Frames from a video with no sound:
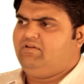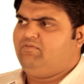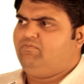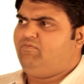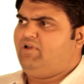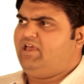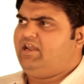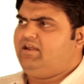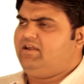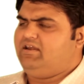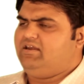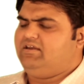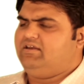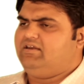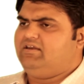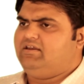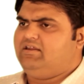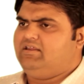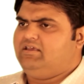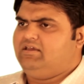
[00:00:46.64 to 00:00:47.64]

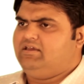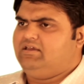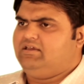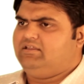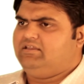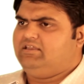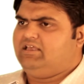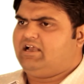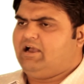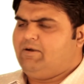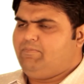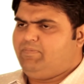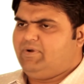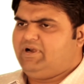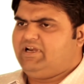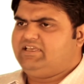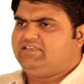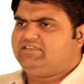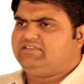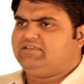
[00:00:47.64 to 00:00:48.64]
When the
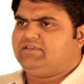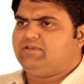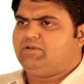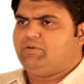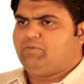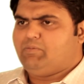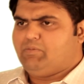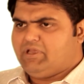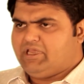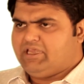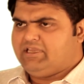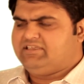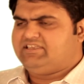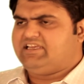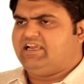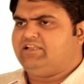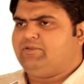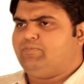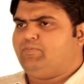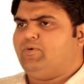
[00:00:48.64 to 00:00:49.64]
companies
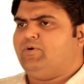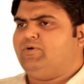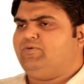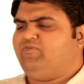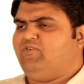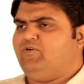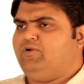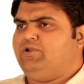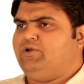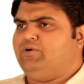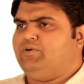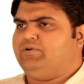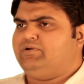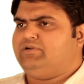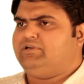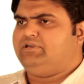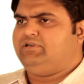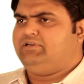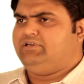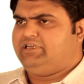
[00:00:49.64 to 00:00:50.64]
inside the portfolio
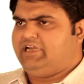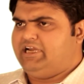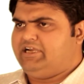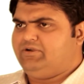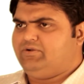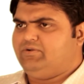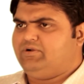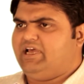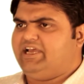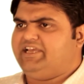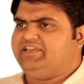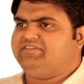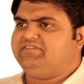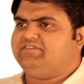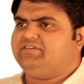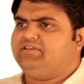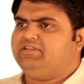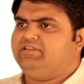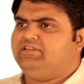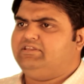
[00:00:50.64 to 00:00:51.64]
tend to
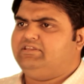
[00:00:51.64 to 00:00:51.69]
rise,